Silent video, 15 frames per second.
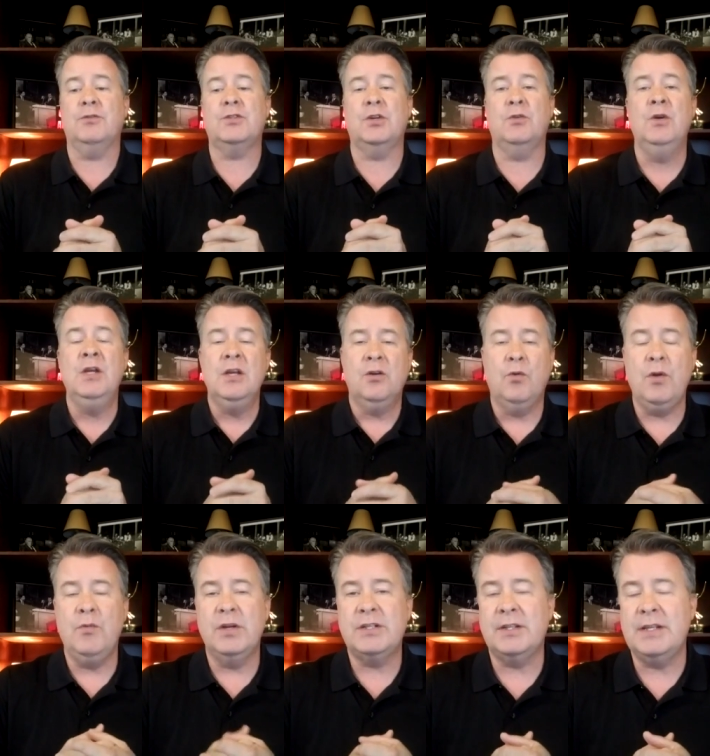So we
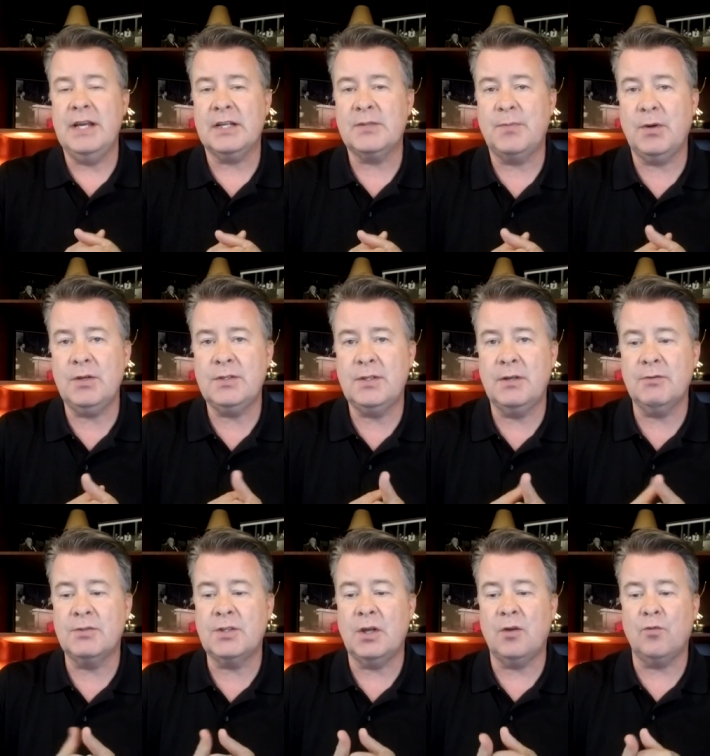went to the experts.
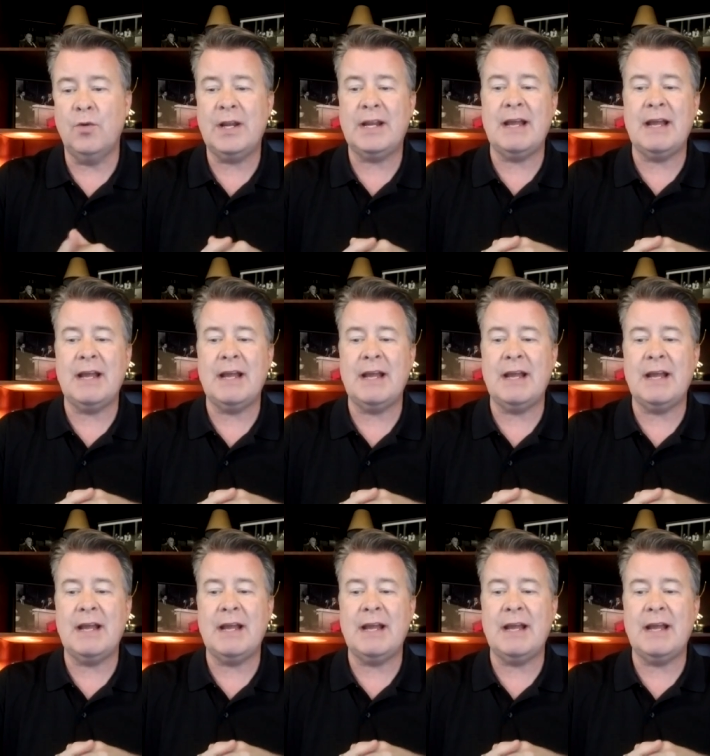Here's Rick